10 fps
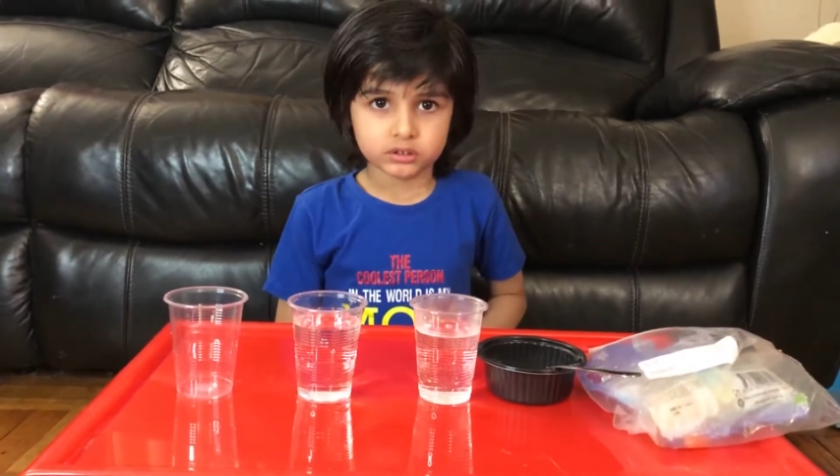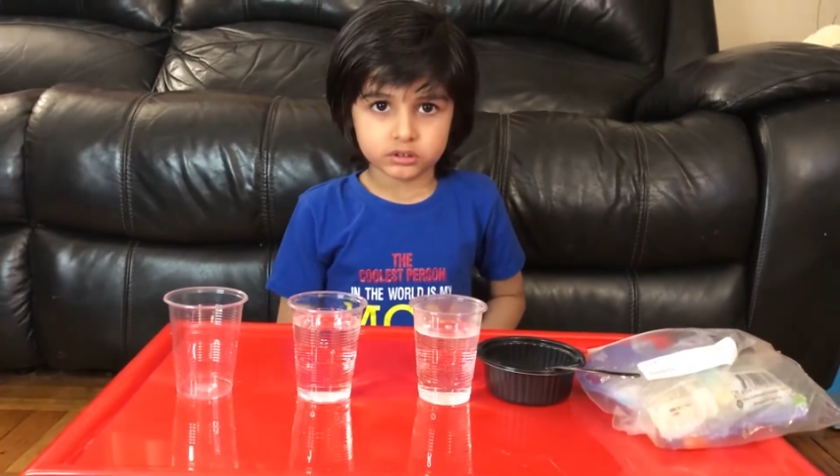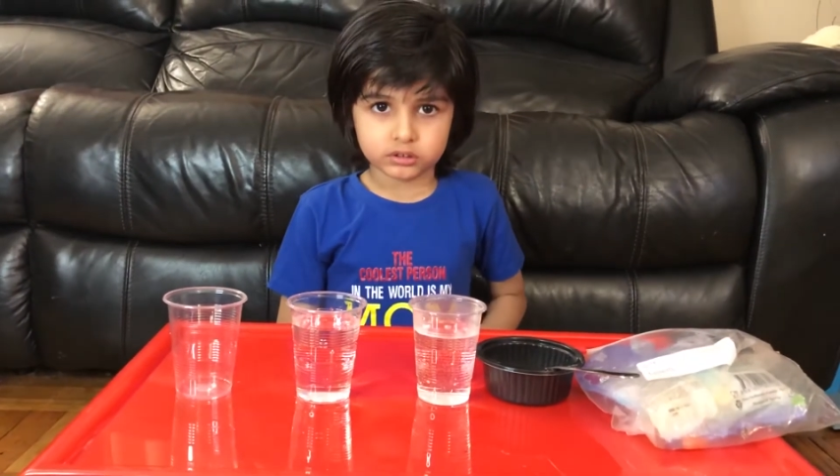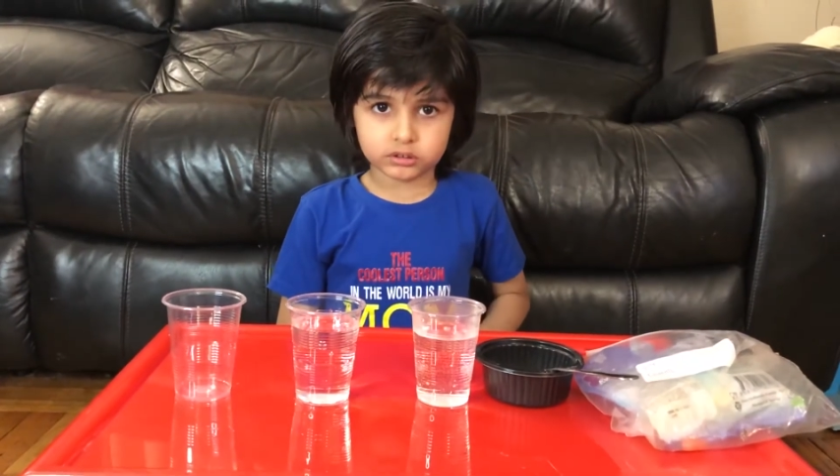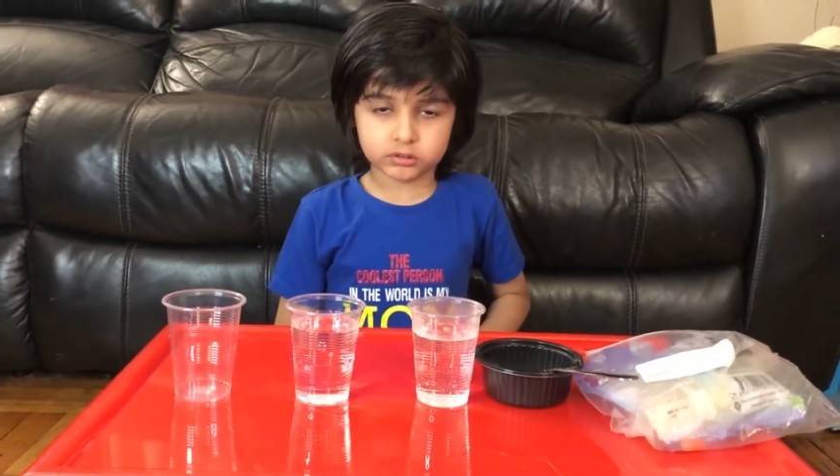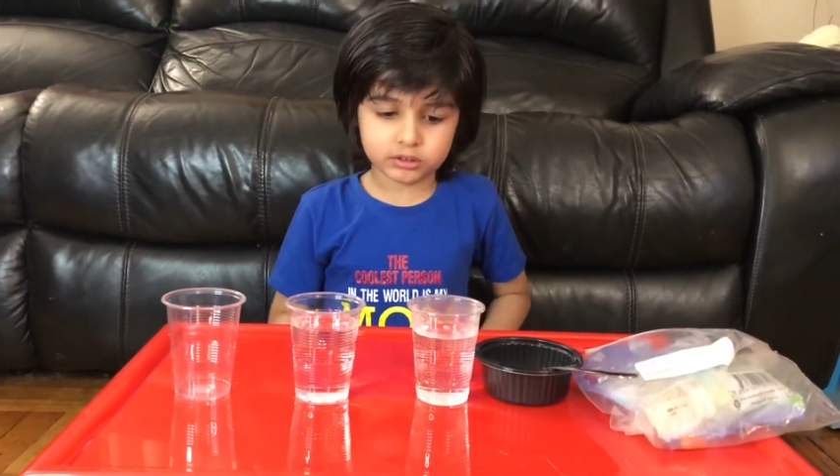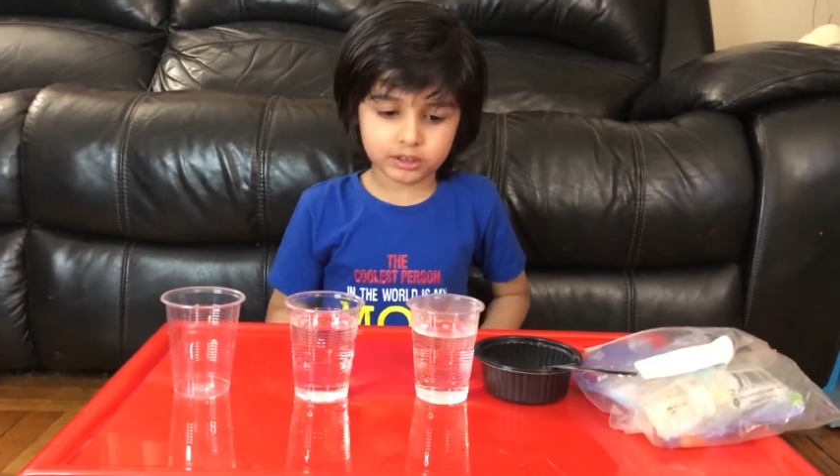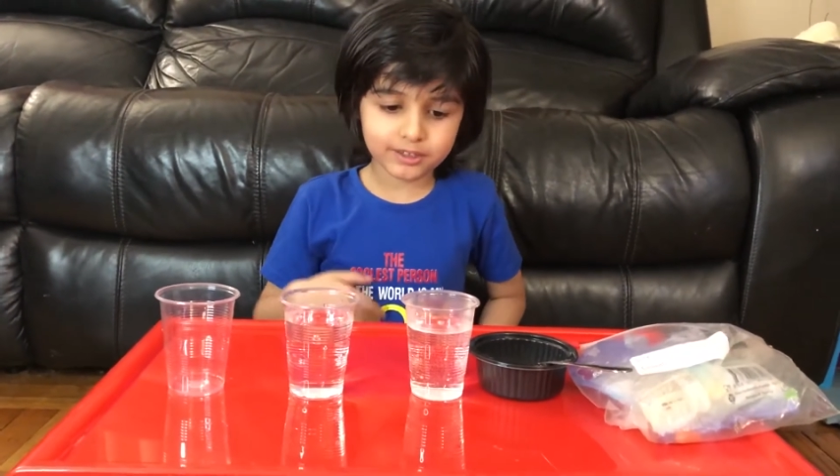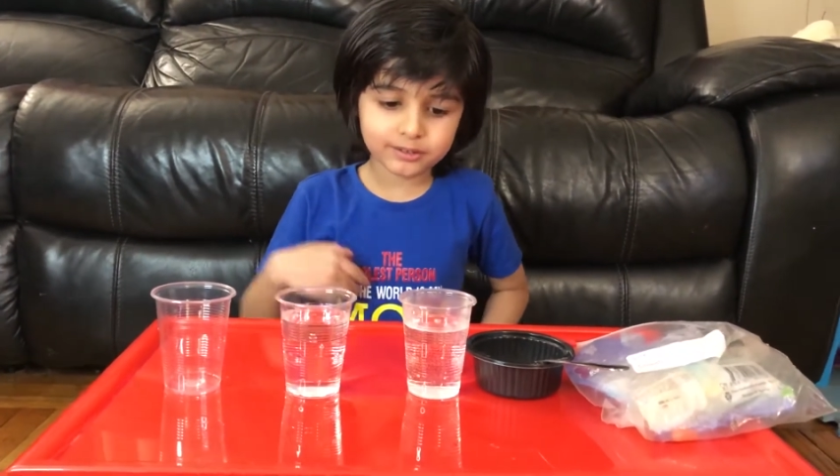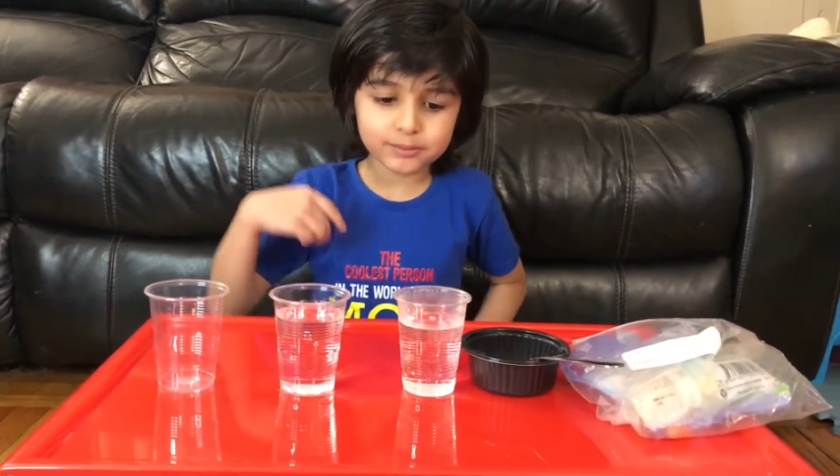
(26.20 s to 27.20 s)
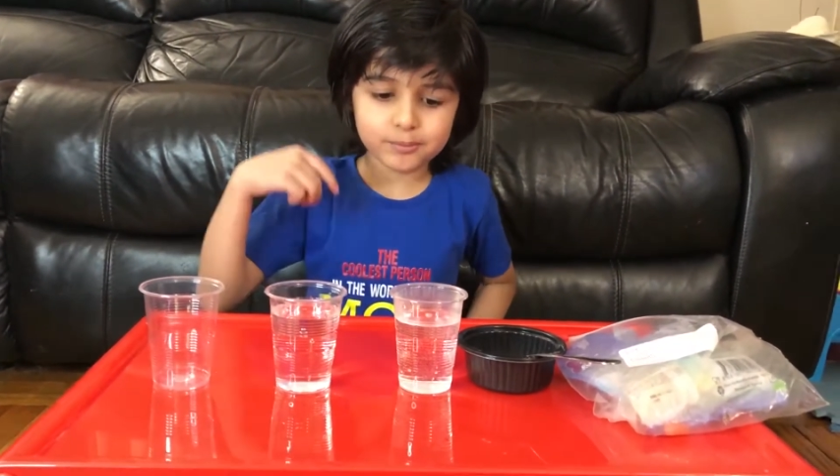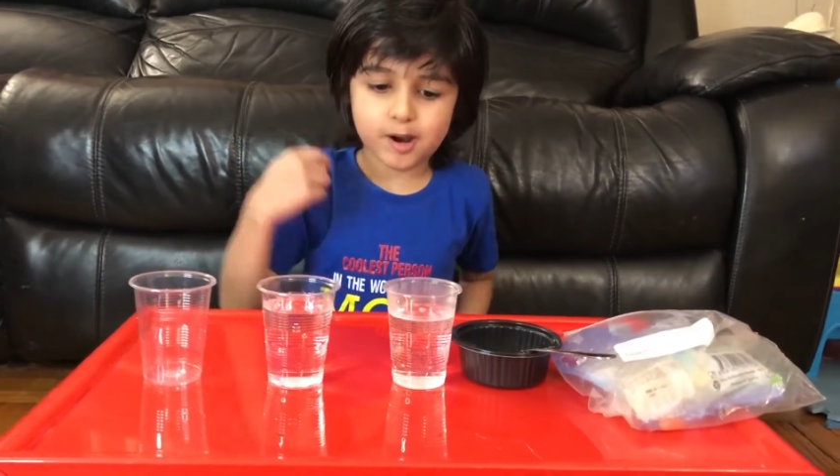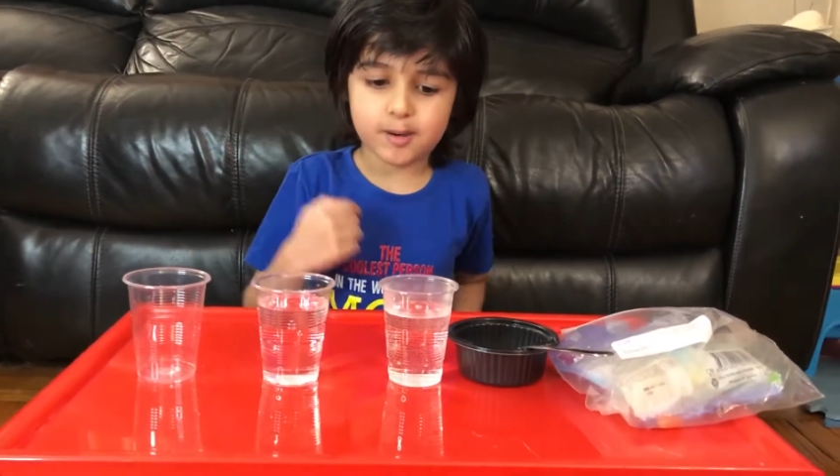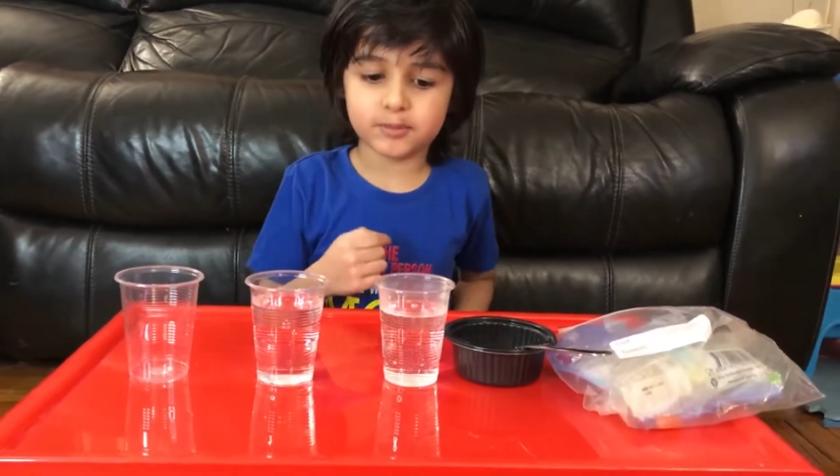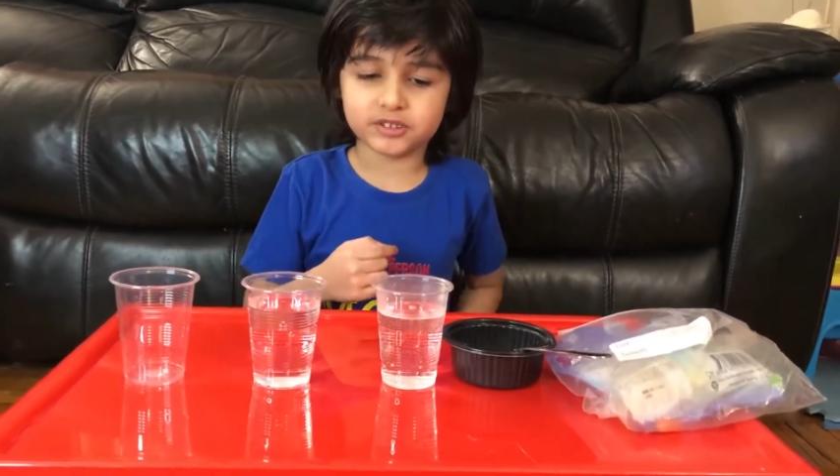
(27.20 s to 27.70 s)
So tell your
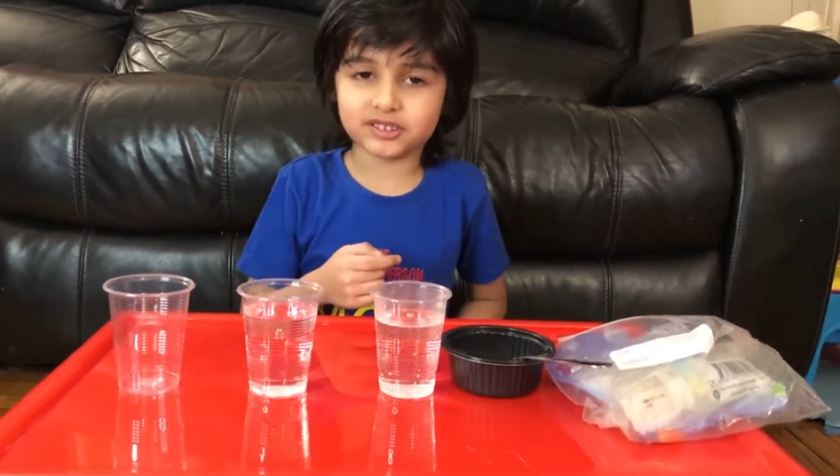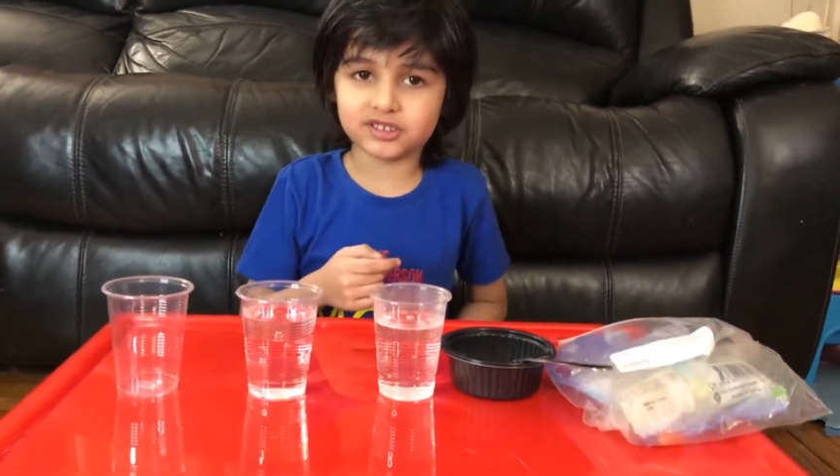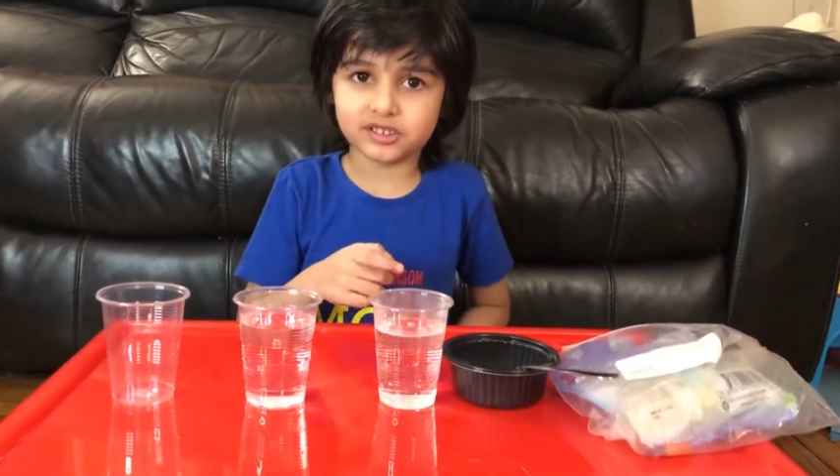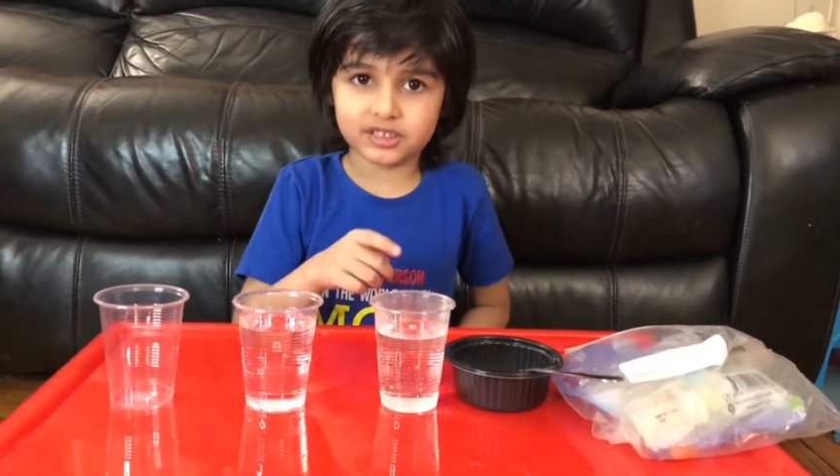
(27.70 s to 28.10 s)
mom and